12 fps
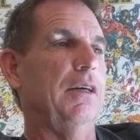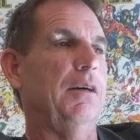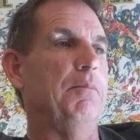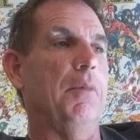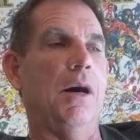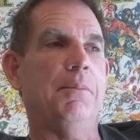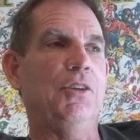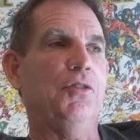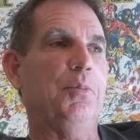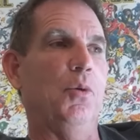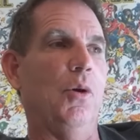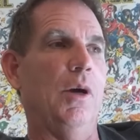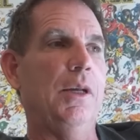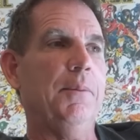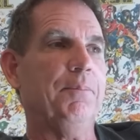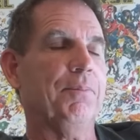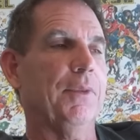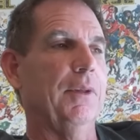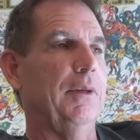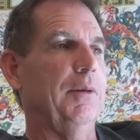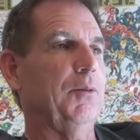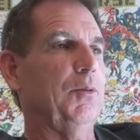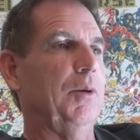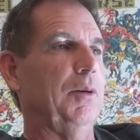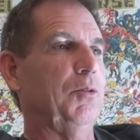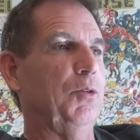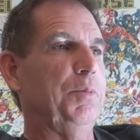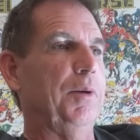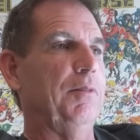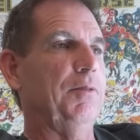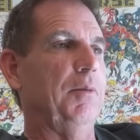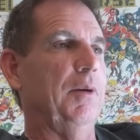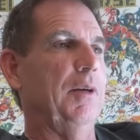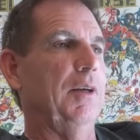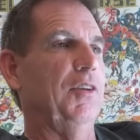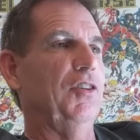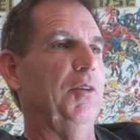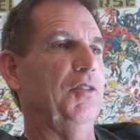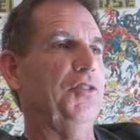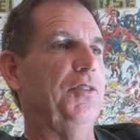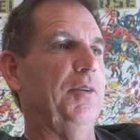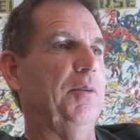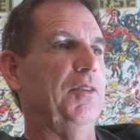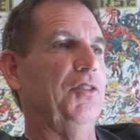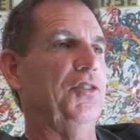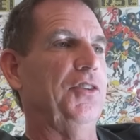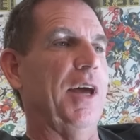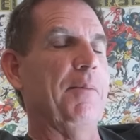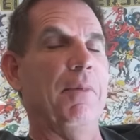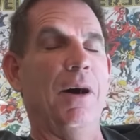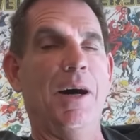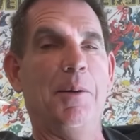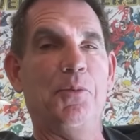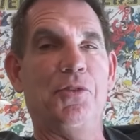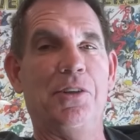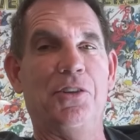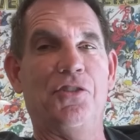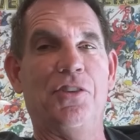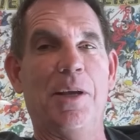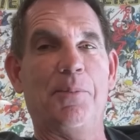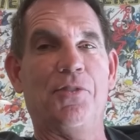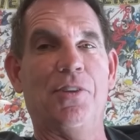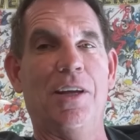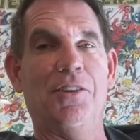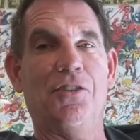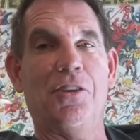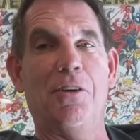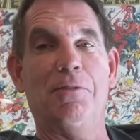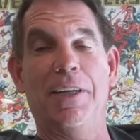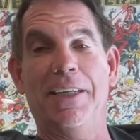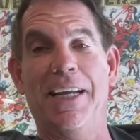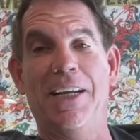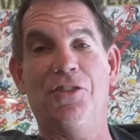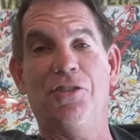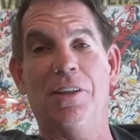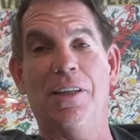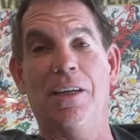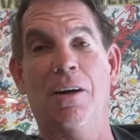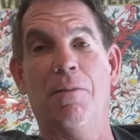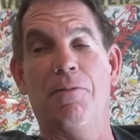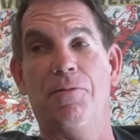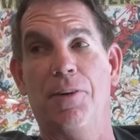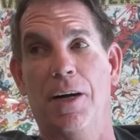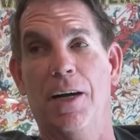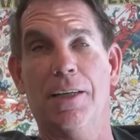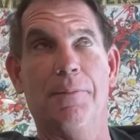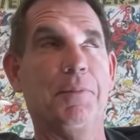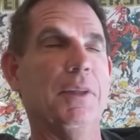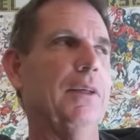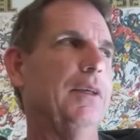Uh, Mommy's Boy, a group of stepmoms and their stepsons go vacation. They all fuck.